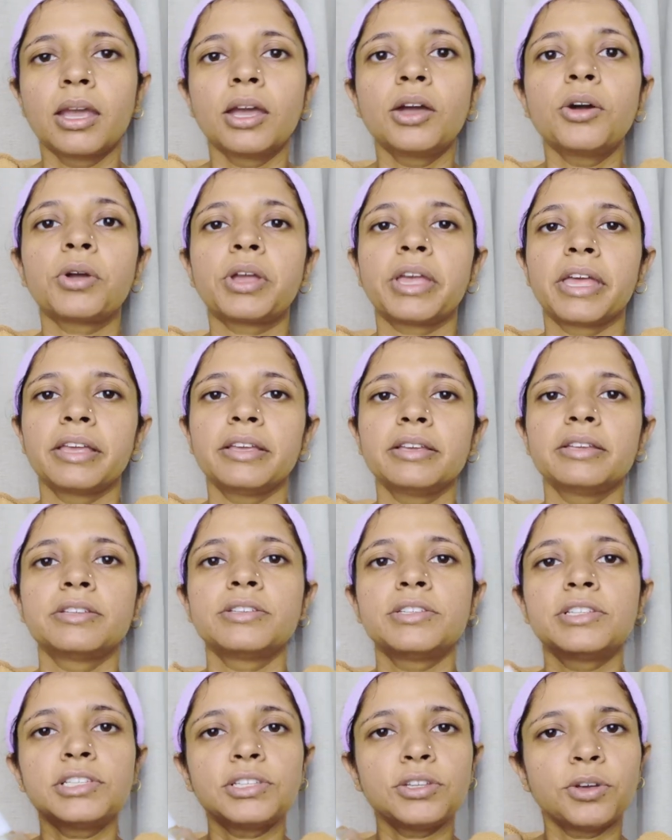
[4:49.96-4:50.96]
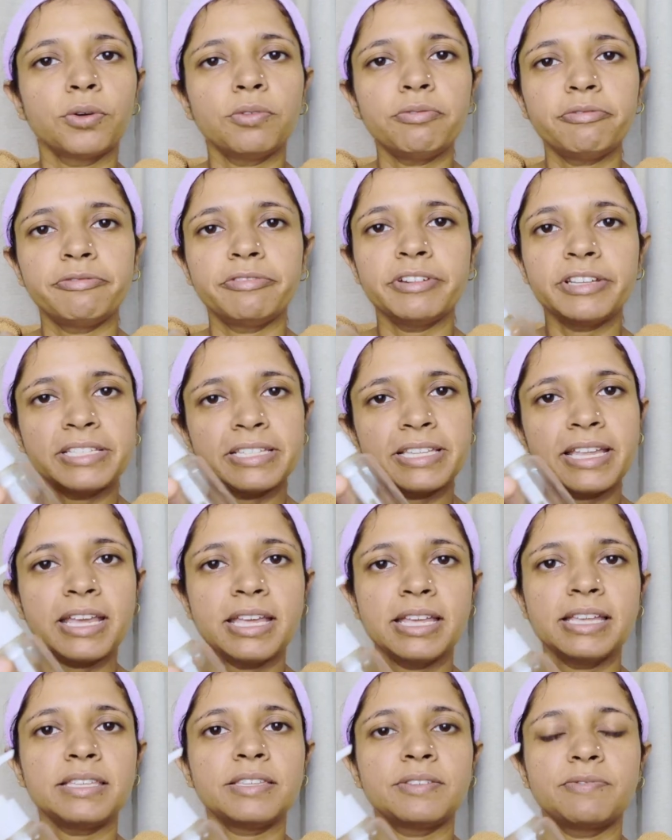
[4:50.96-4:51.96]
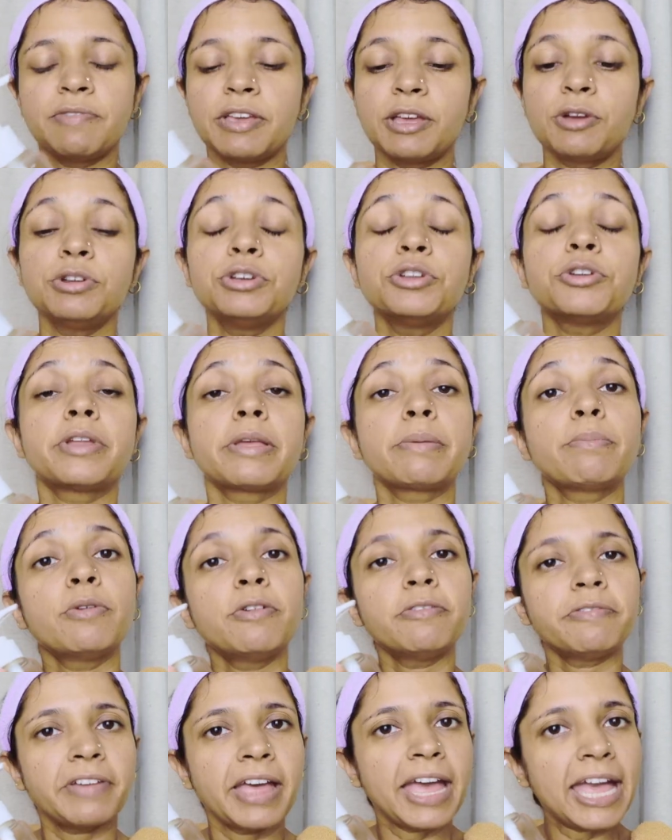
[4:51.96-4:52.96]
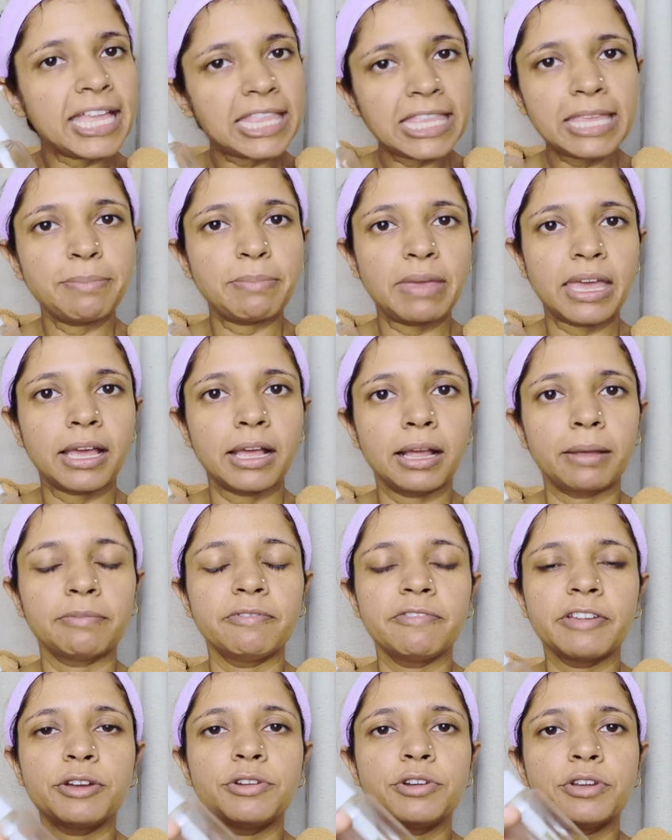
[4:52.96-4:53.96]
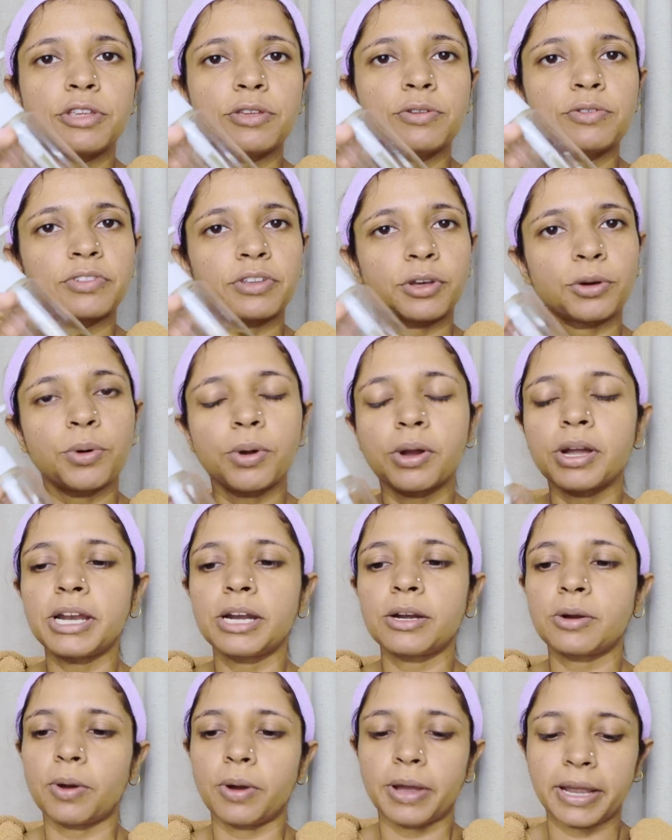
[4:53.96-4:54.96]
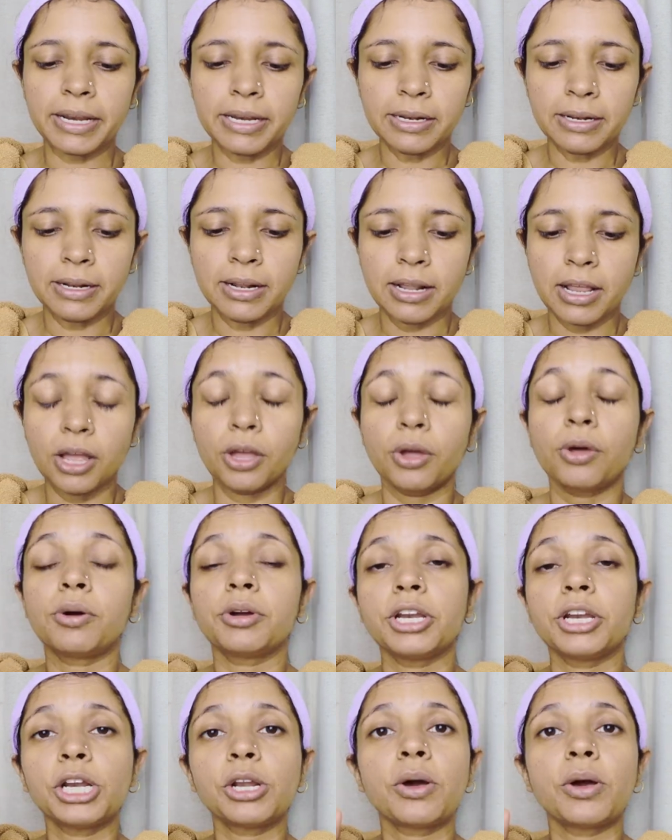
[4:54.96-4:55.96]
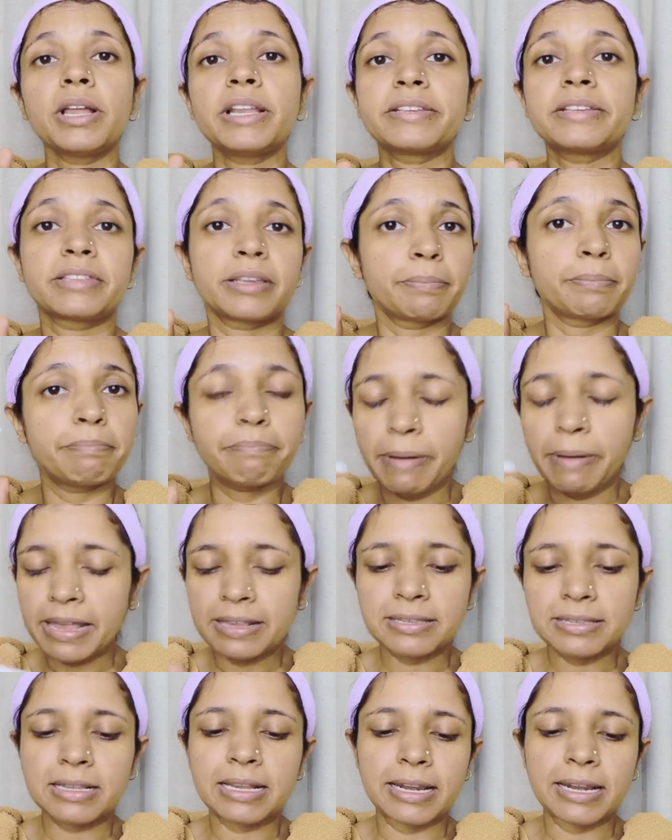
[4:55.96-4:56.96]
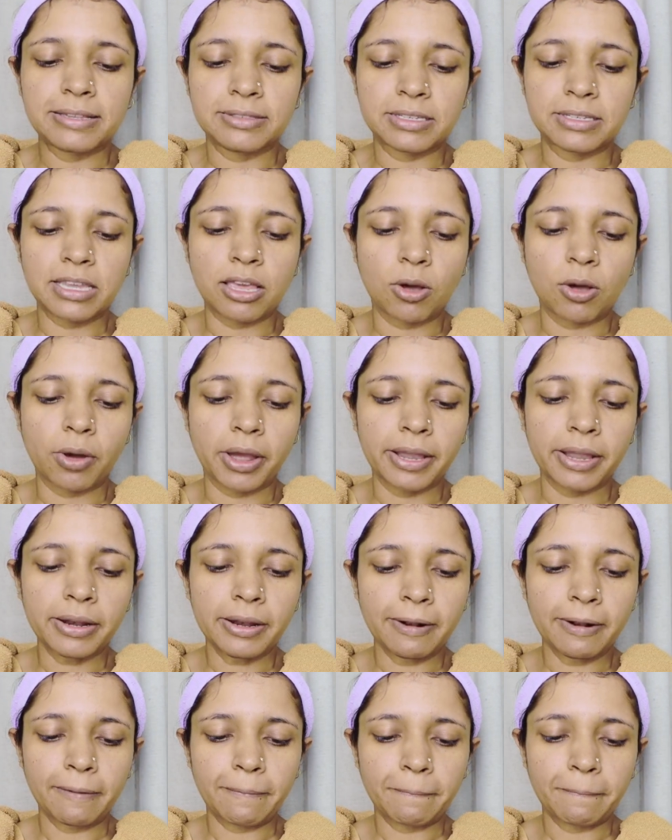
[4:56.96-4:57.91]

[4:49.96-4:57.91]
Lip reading: Okay, so first thing is we're going to remove any makeup. We're going to use the coconut oil. Coconut oil is the best cleansing oil.